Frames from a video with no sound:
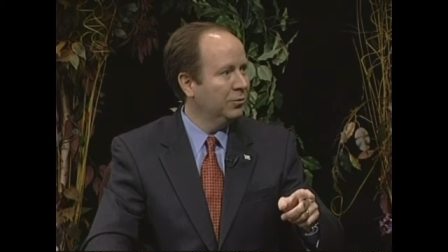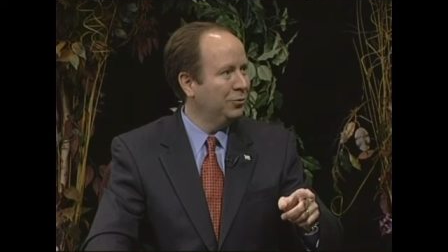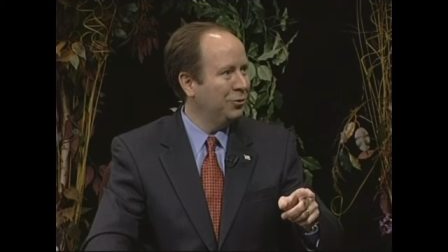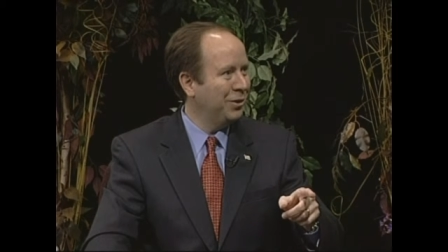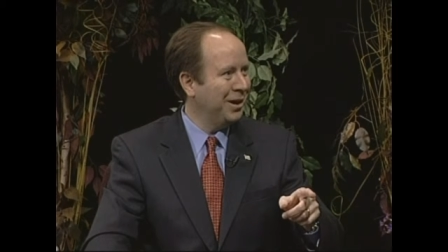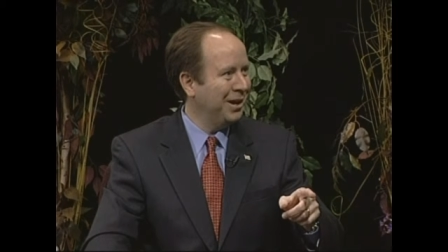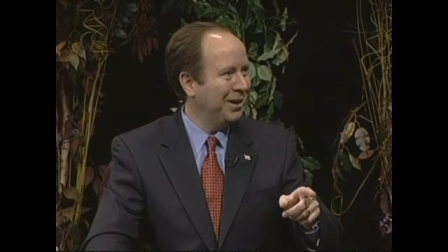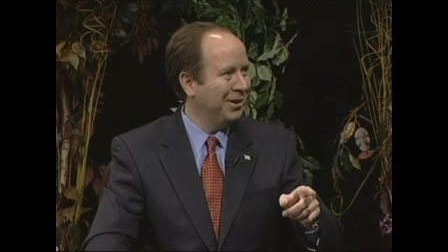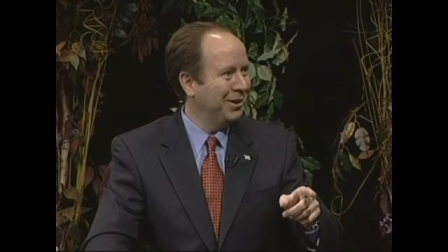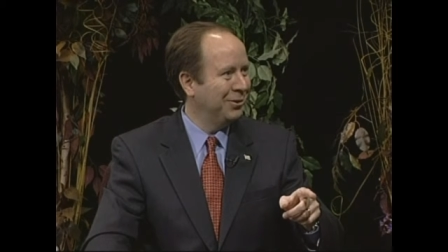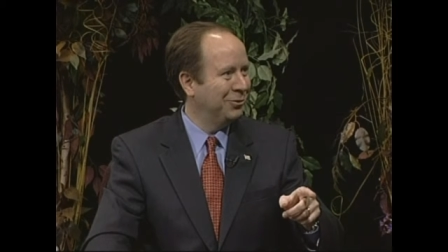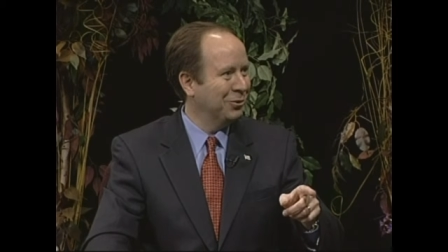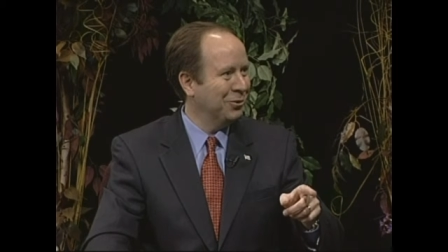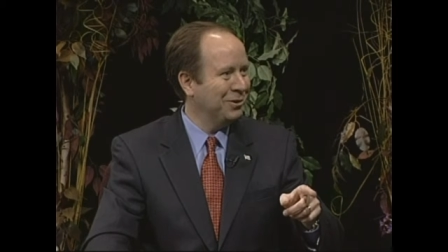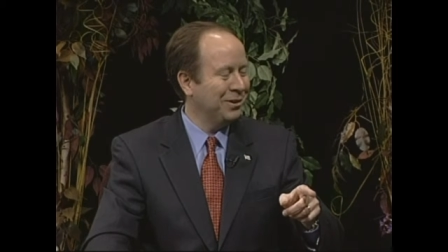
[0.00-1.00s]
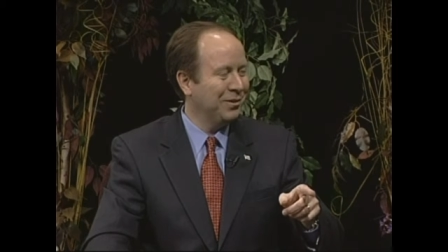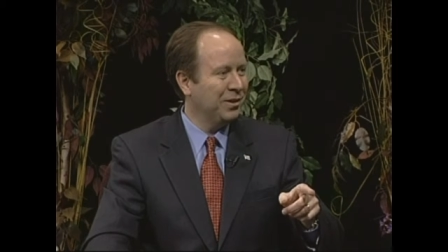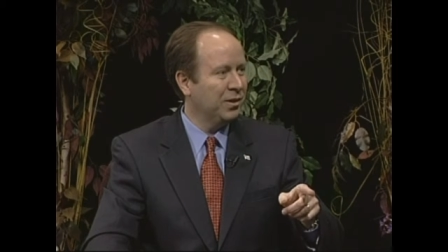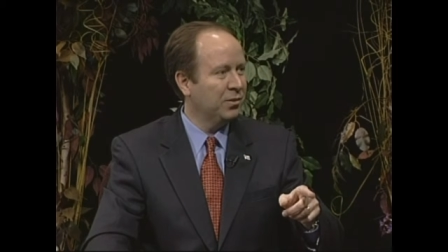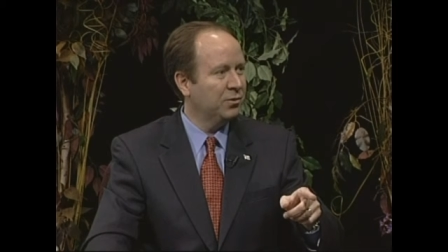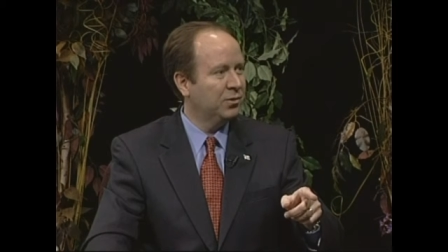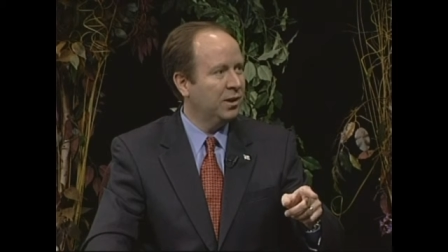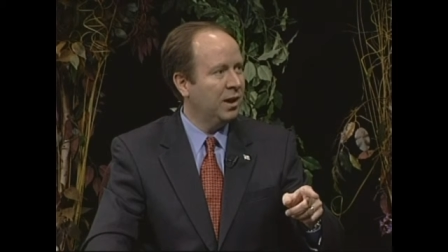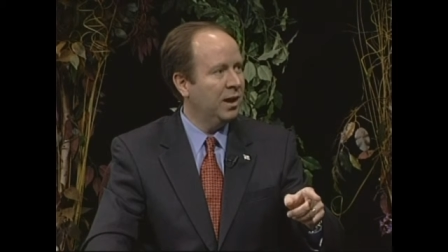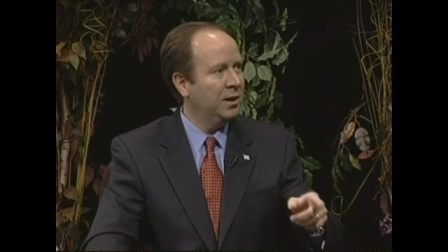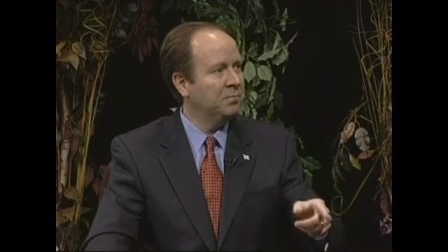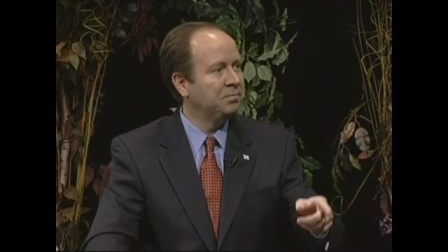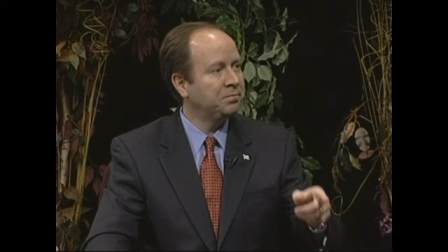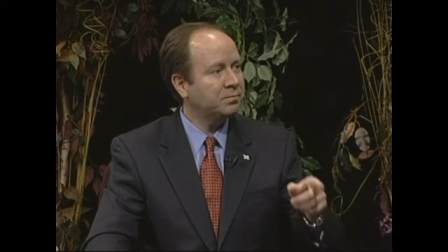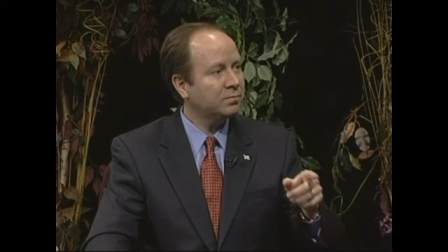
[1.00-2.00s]
to that attorney on the other
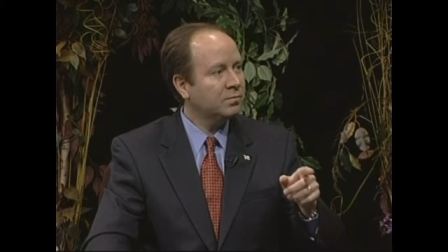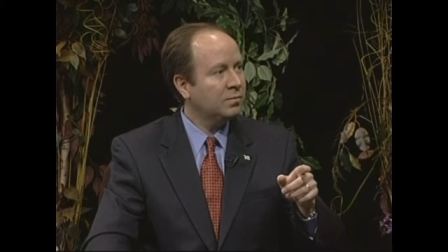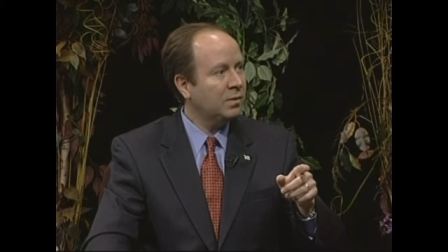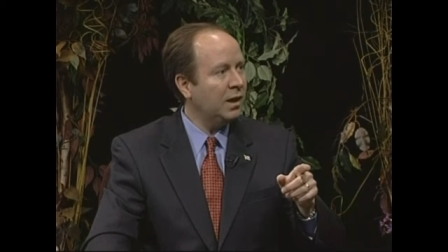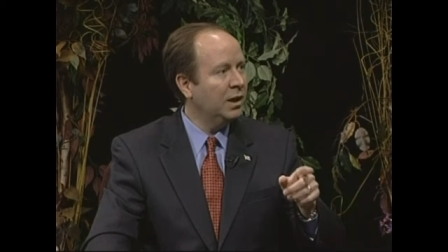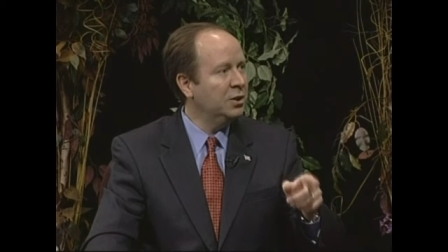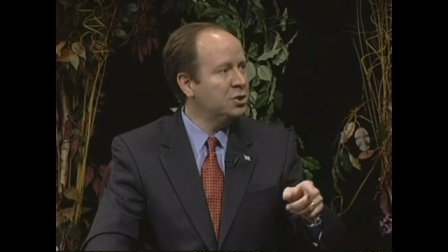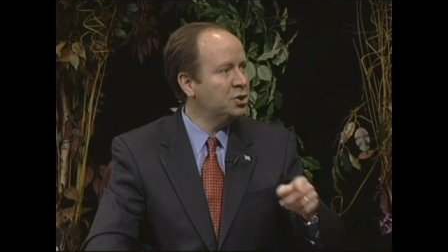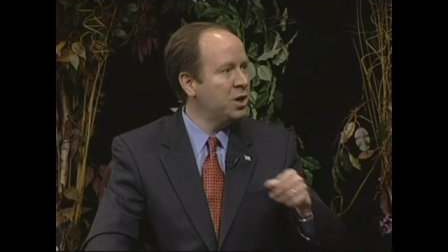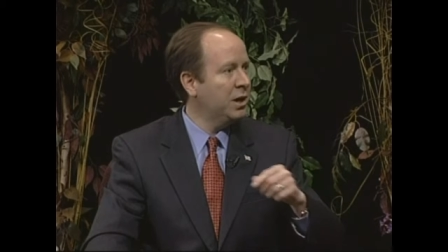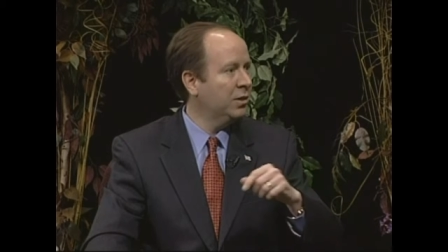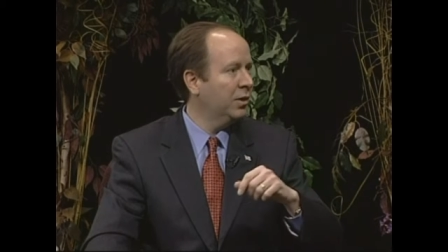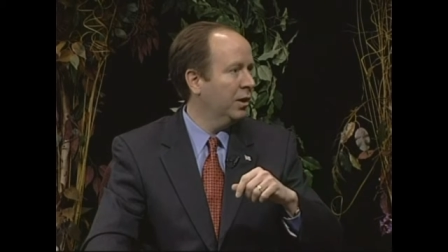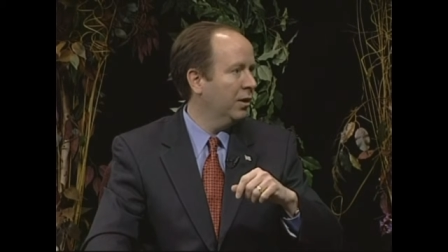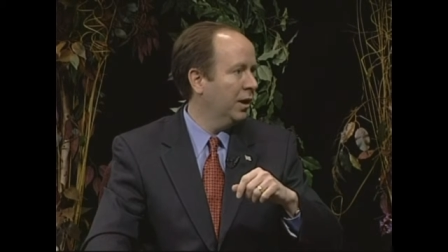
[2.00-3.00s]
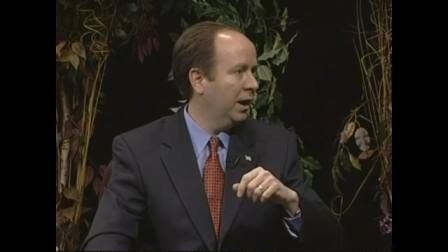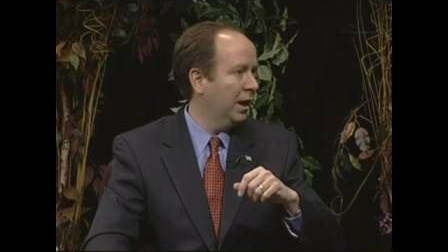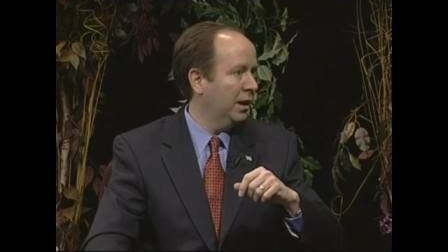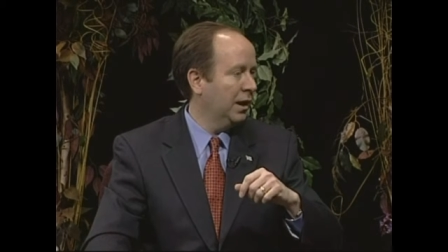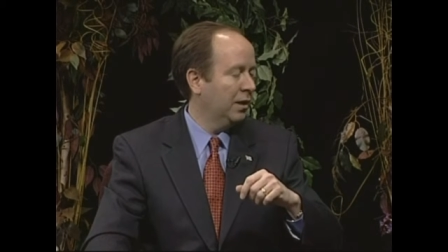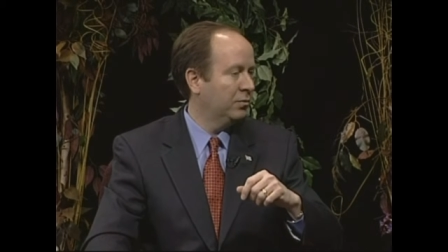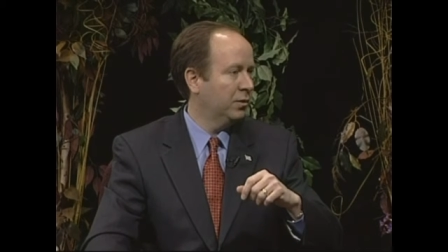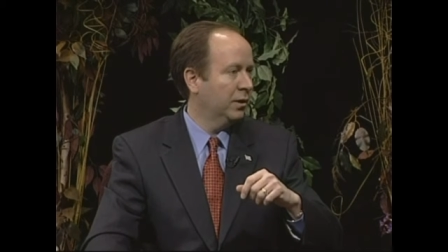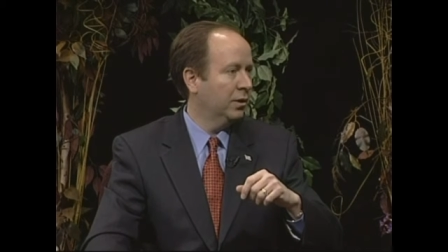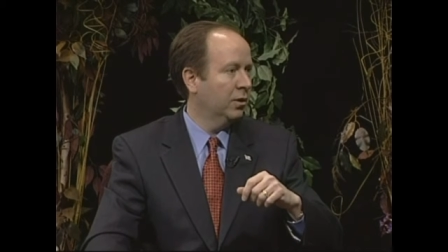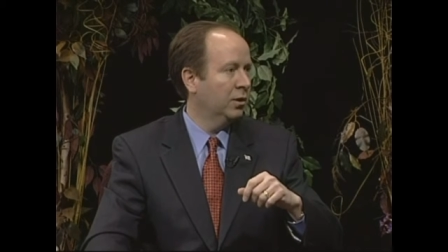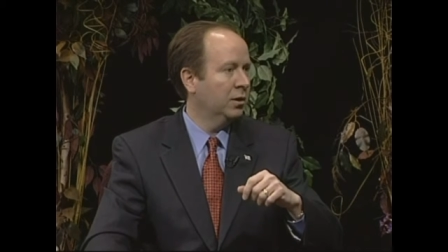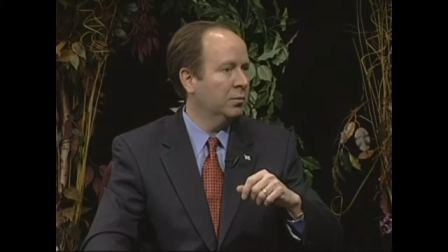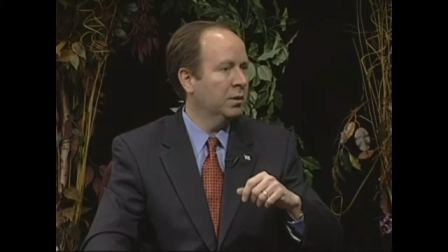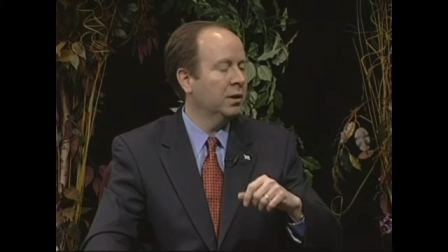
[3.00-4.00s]
side and shake their hand after that
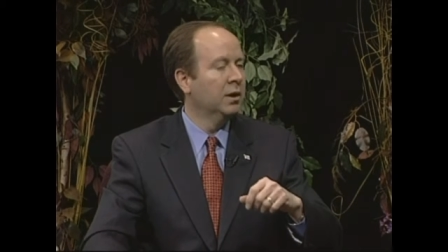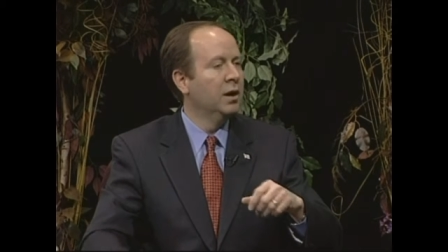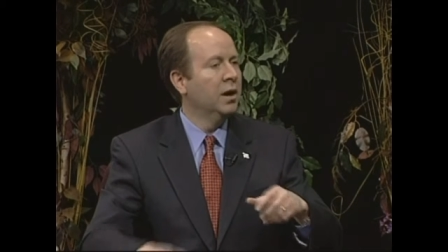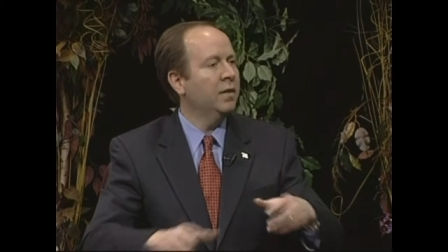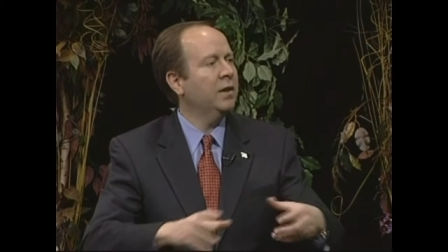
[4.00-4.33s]
argument.